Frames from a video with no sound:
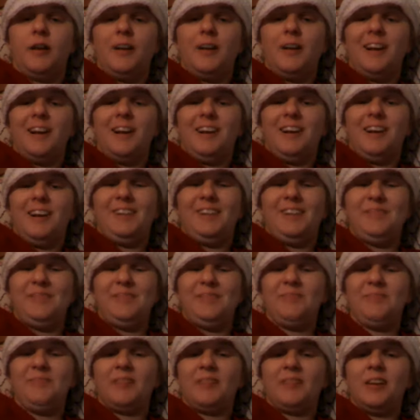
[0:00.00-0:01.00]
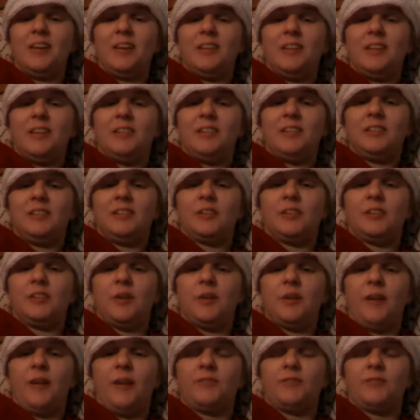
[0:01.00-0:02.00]
Um, And so
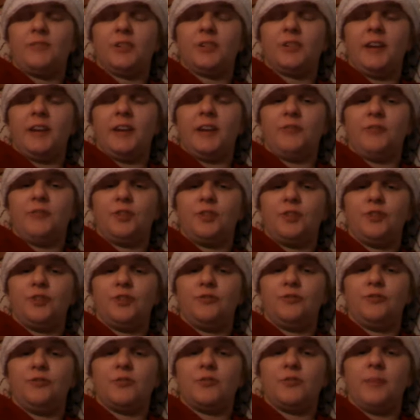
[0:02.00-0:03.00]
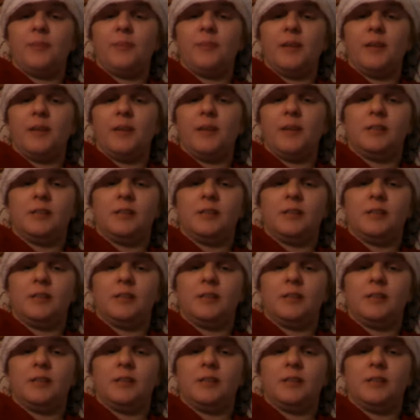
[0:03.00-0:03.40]
after an afternoon spent